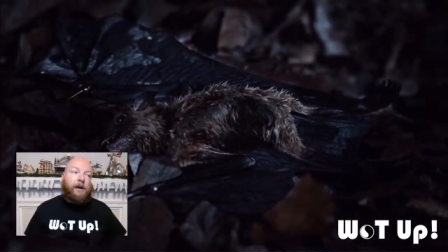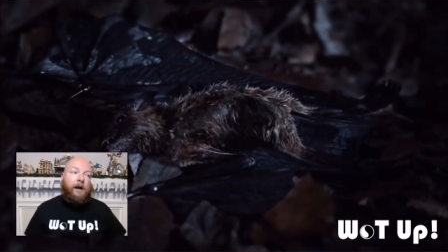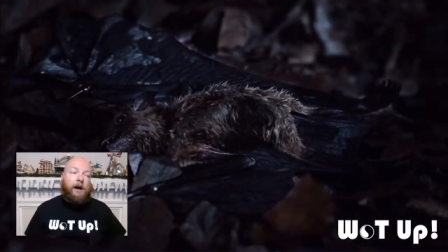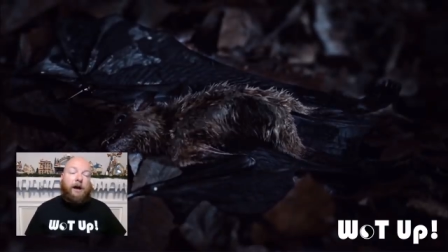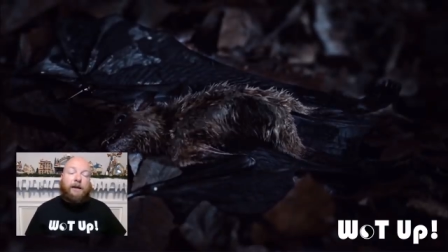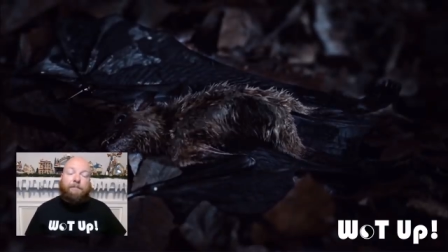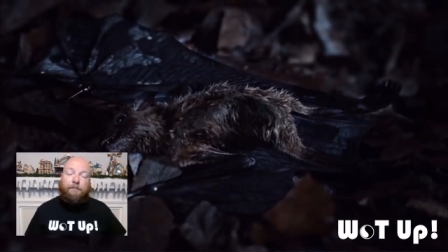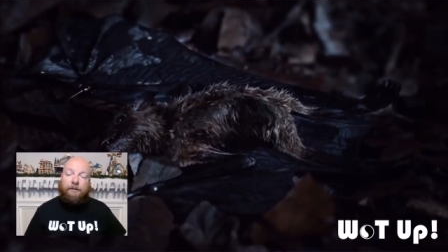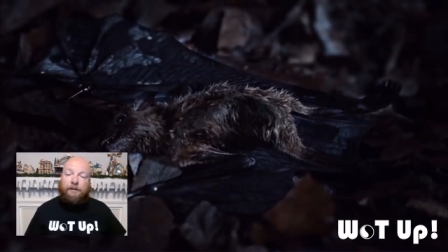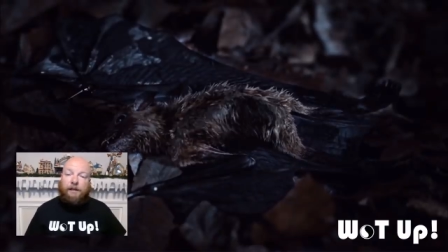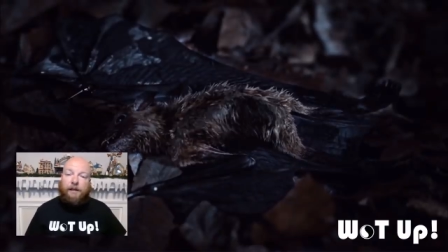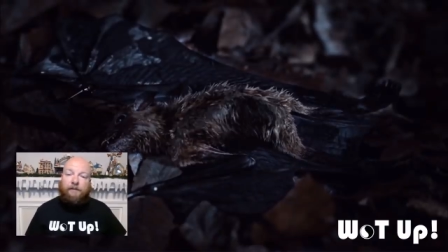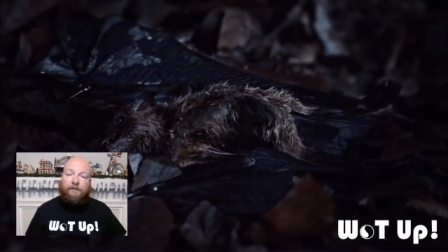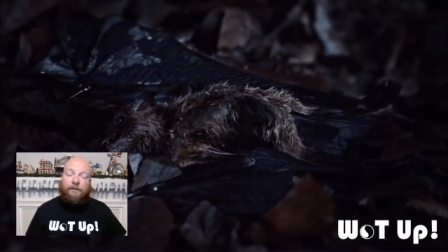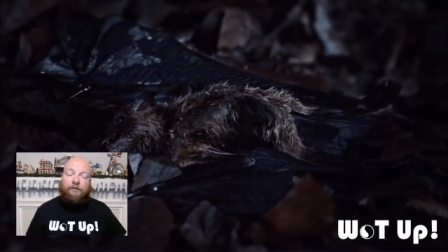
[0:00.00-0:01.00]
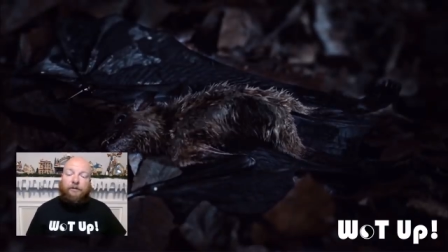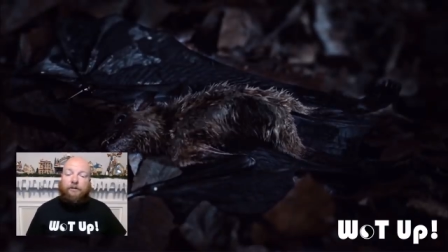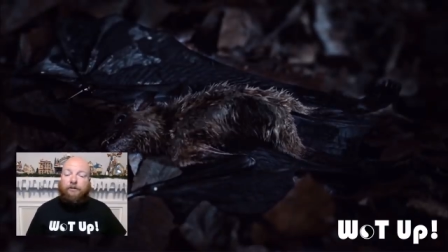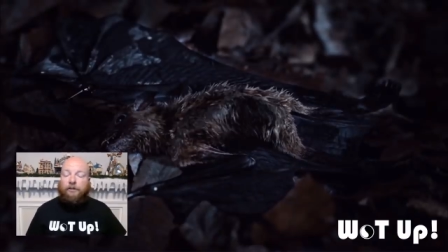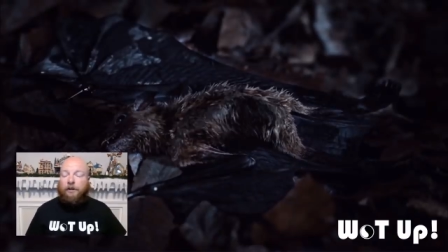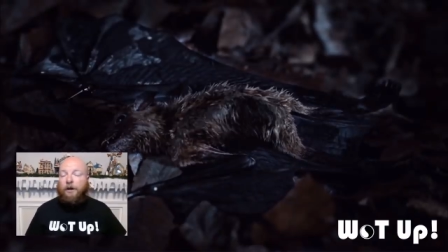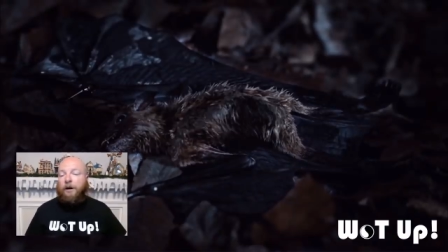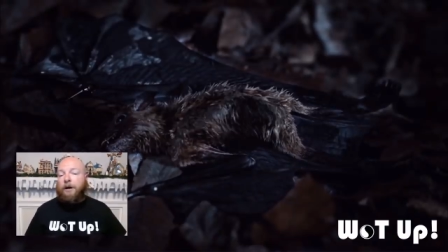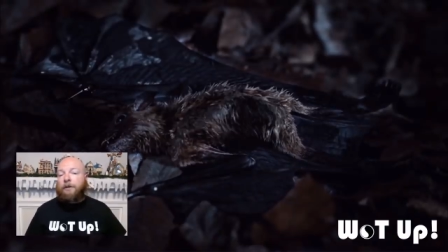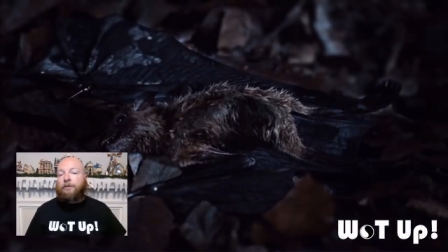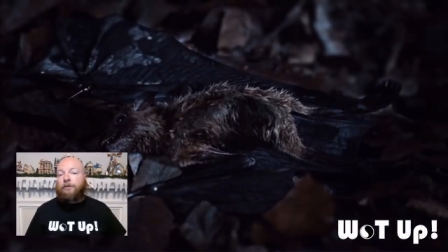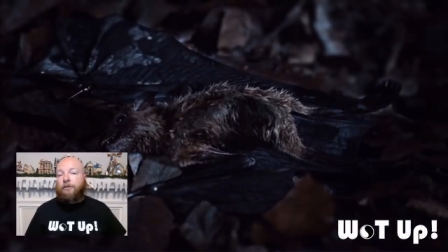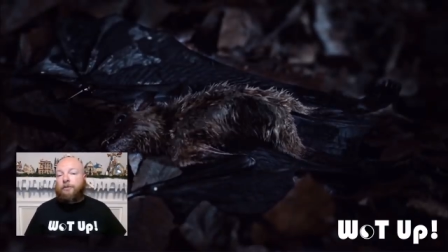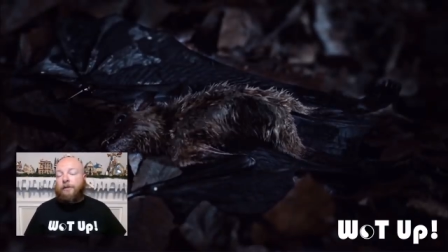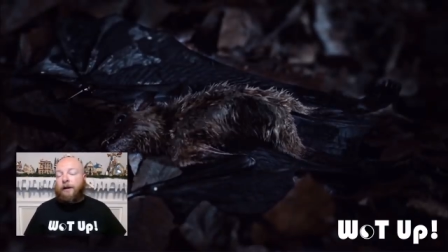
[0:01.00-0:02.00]
I believe this is a nod
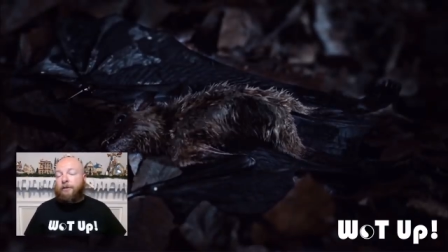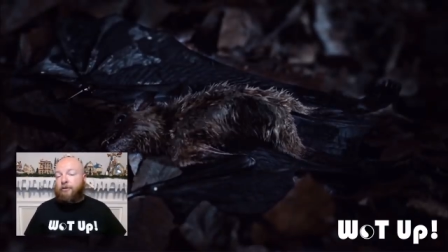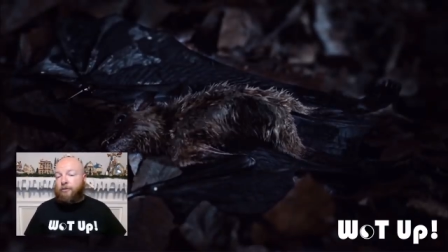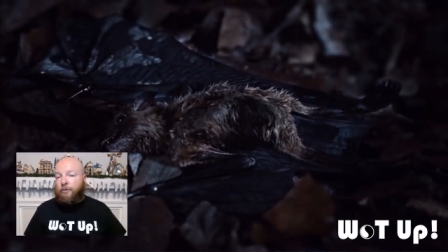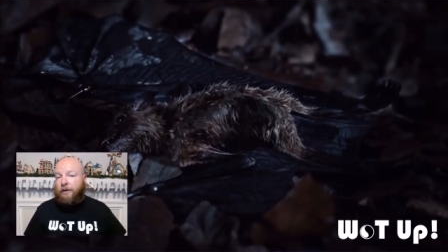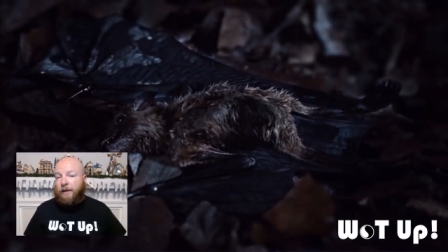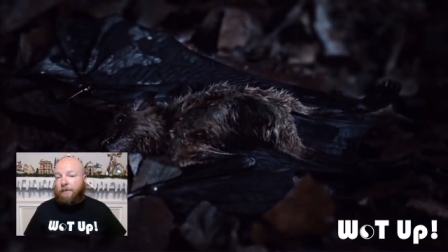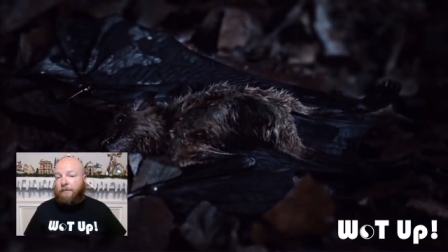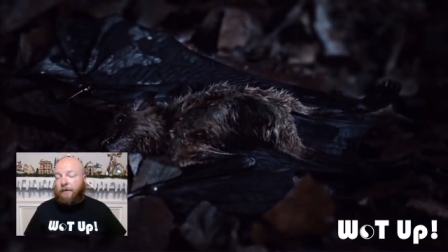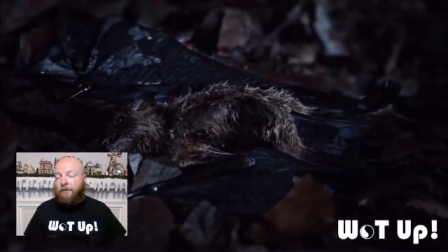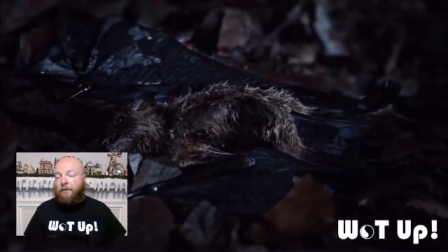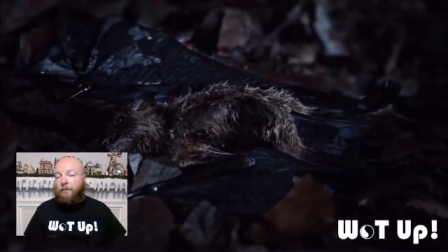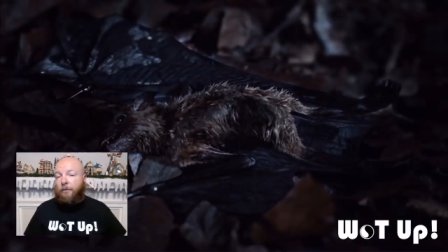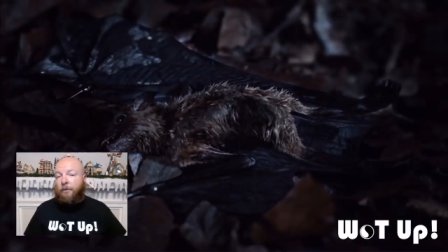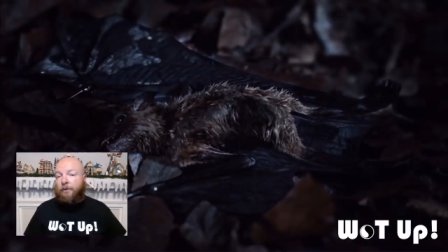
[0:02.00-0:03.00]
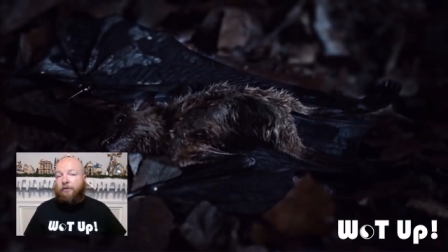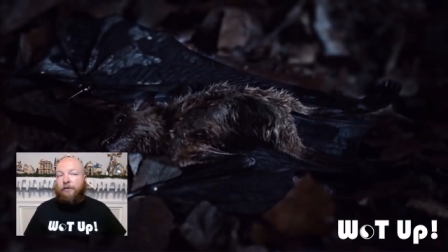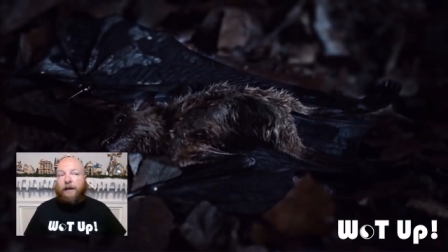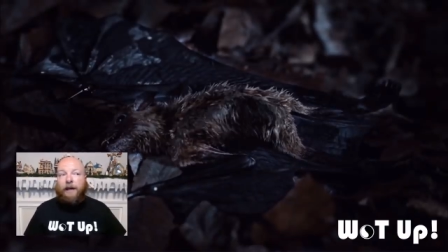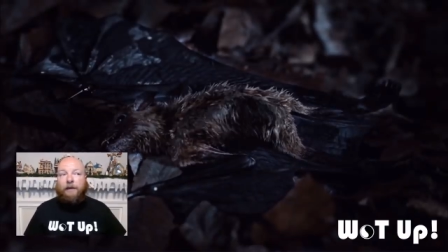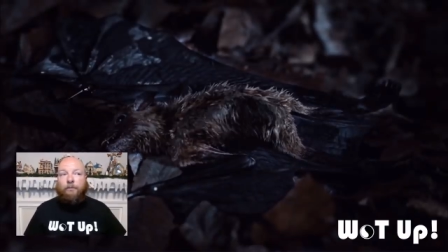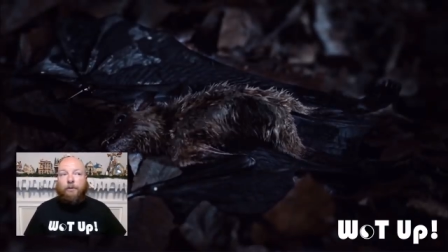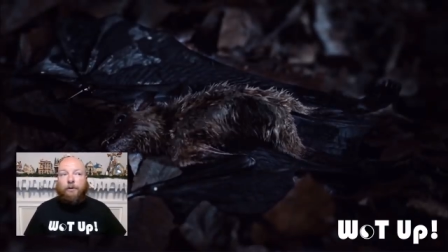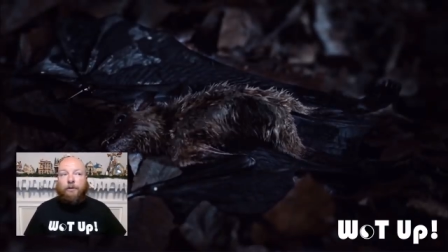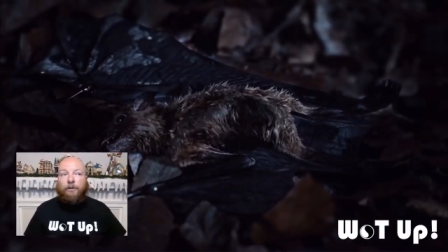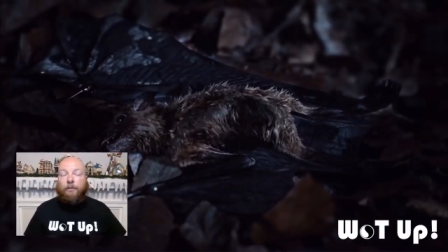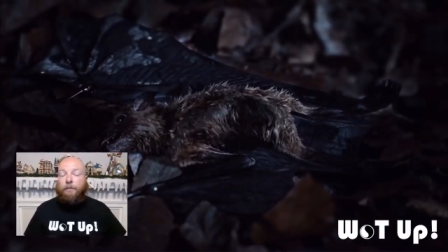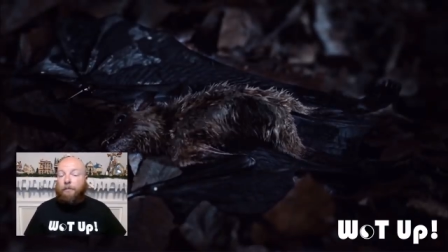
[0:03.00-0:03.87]
to that dream that the boys had where the